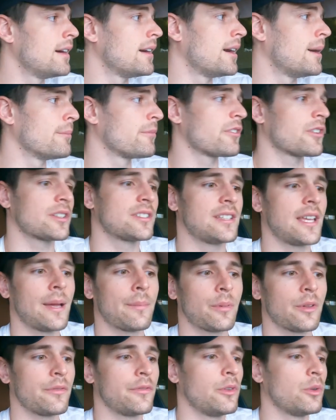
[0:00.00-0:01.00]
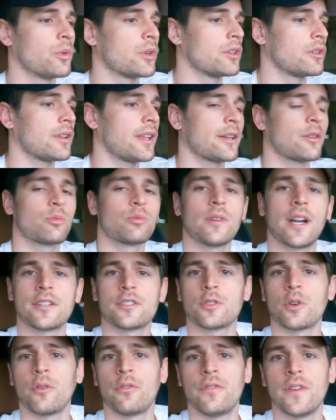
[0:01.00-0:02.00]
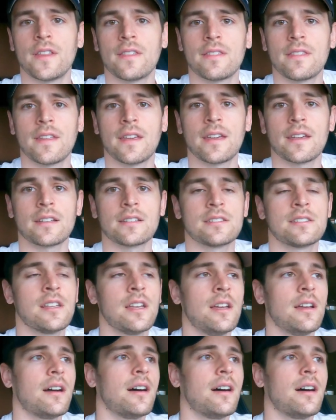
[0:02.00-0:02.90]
Um, for example, if you were to like retrofit things,